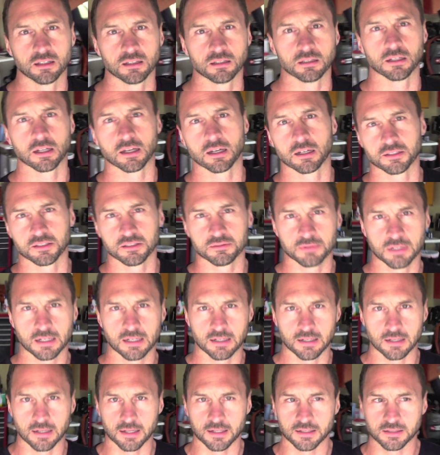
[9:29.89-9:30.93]
Now you might
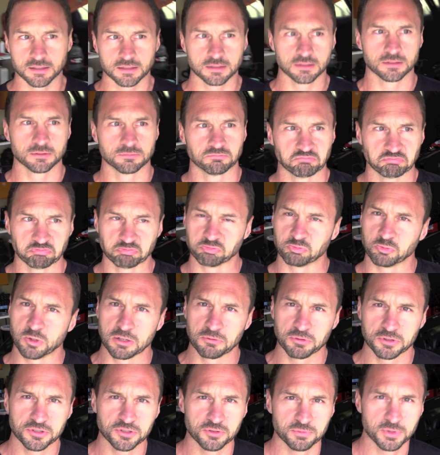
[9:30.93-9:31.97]
ask, why
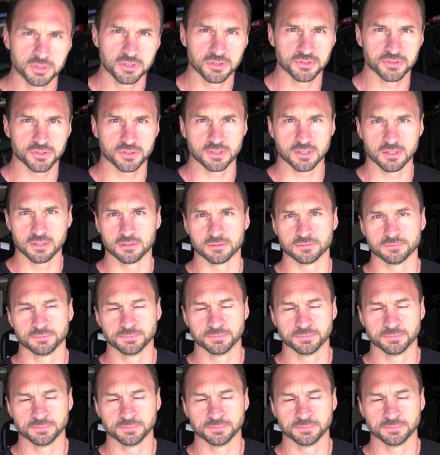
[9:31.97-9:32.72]
wouldn't you build your own?